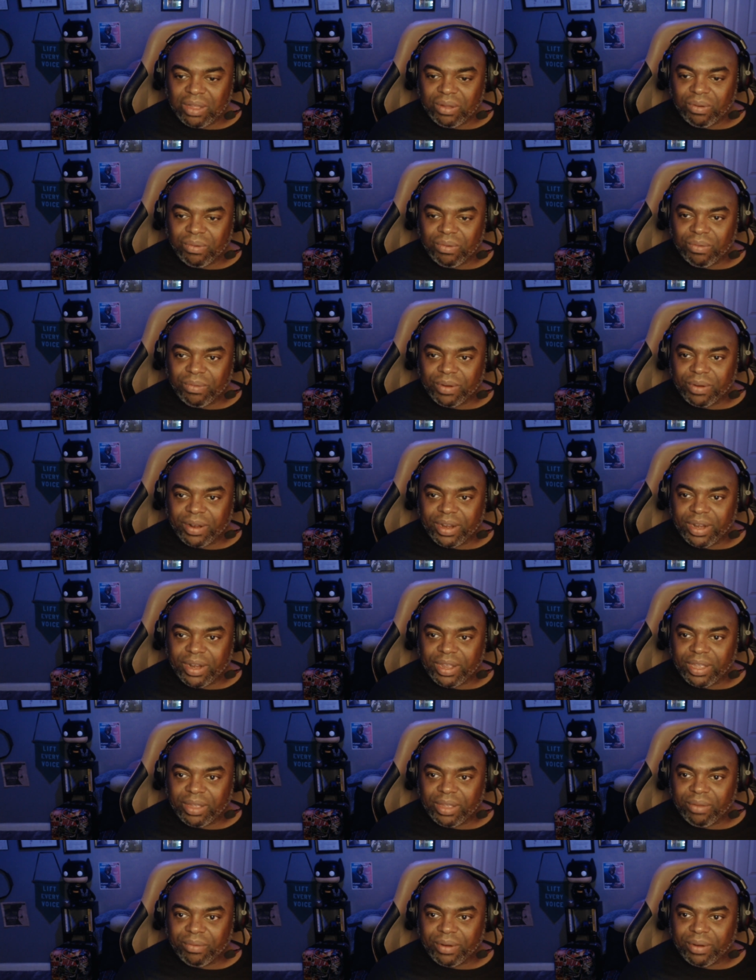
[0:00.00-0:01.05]
we're in a
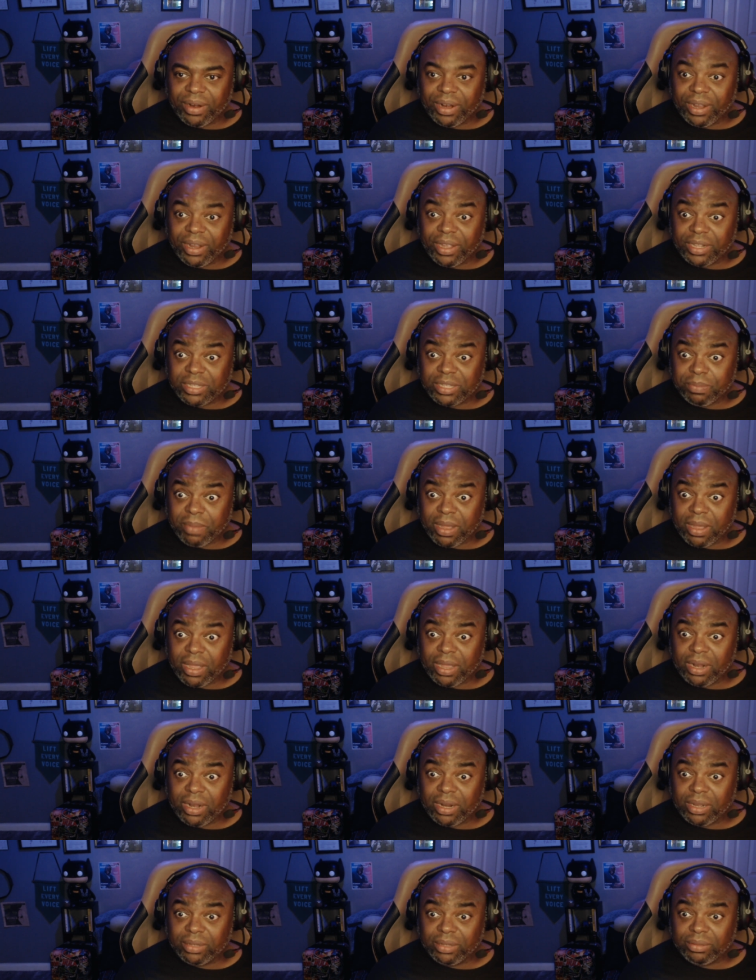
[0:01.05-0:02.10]
we're in a good spot.
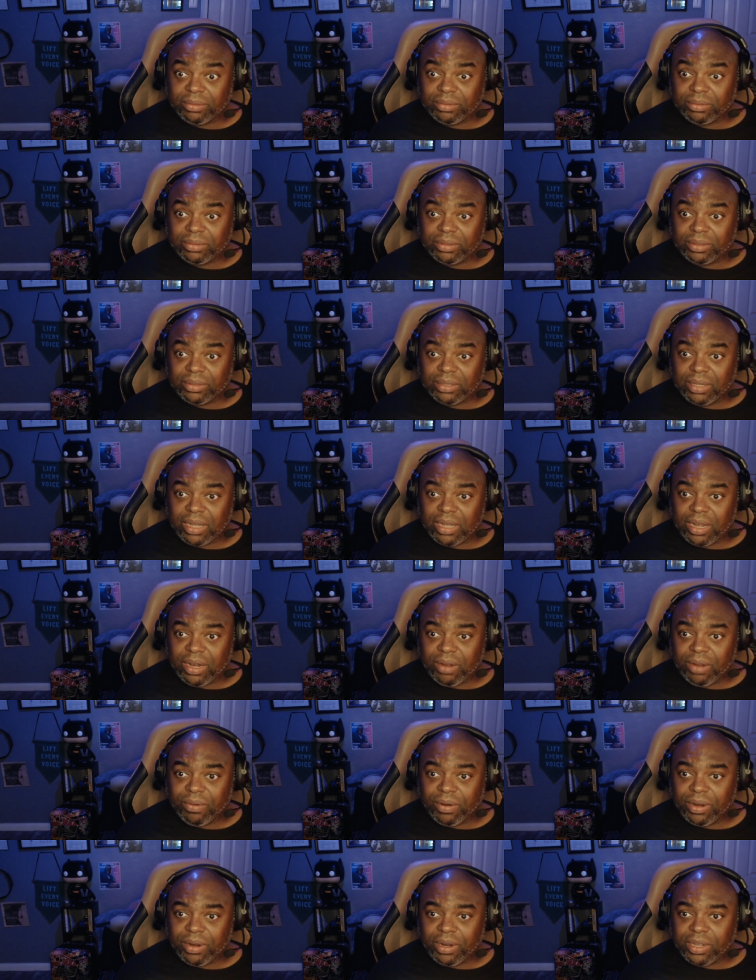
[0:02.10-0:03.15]
I know
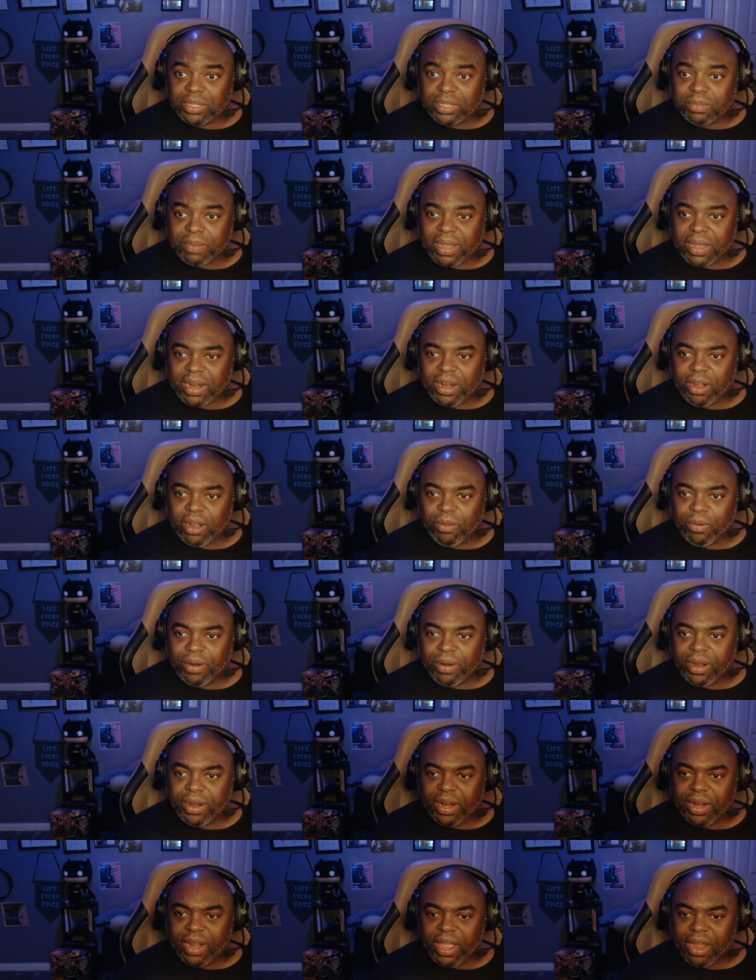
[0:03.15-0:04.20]
we're in a good spot. I know we're in
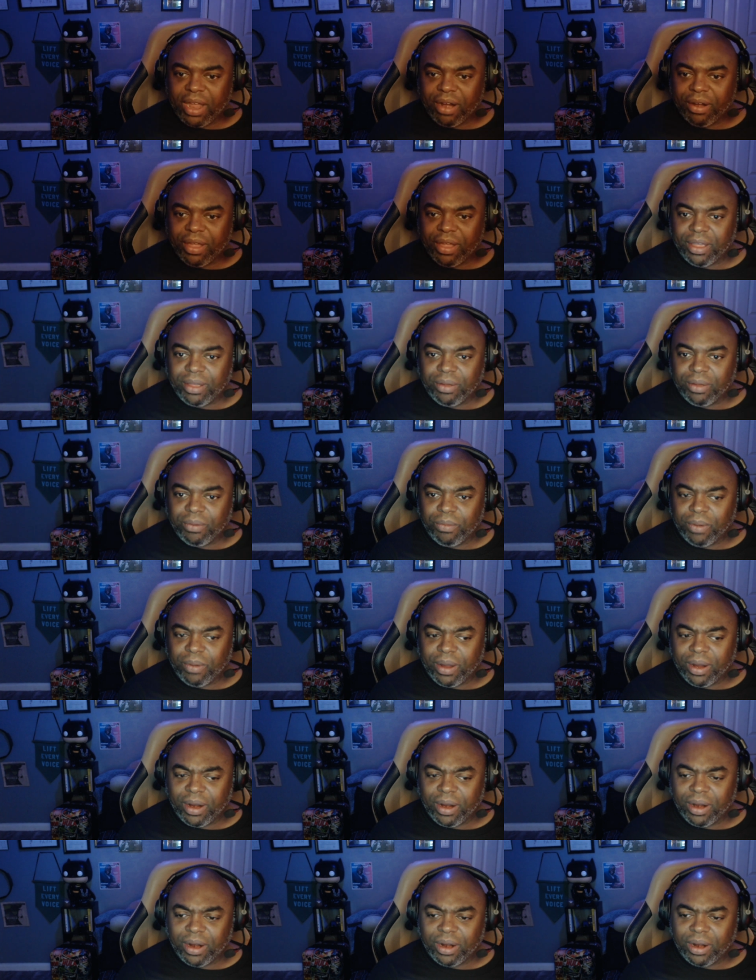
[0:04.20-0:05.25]
an area
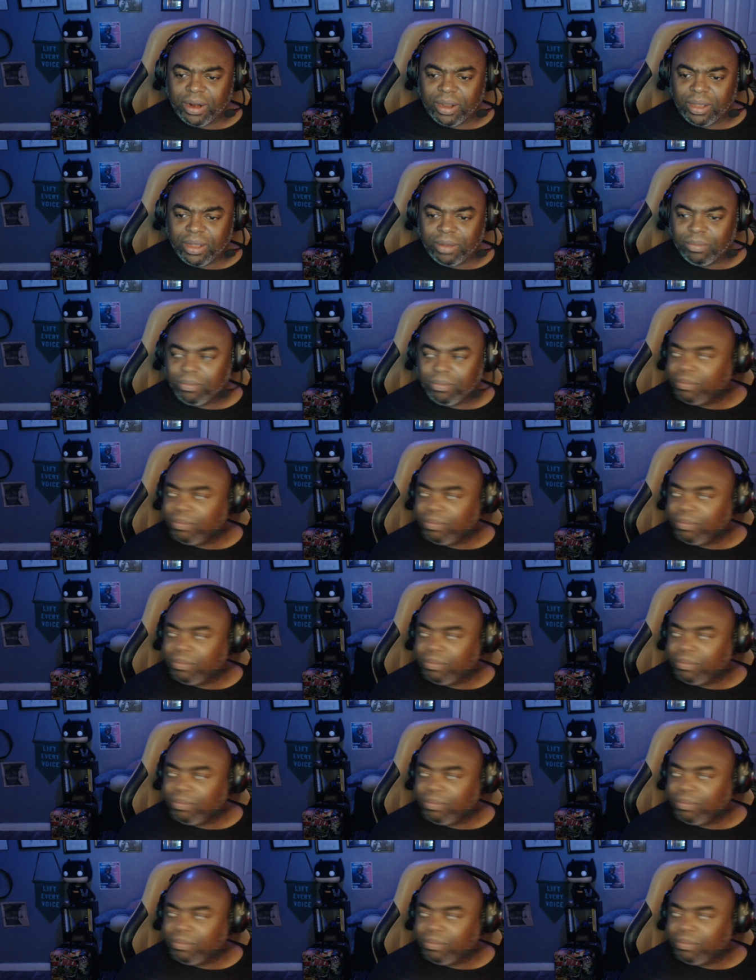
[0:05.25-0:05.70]
where um,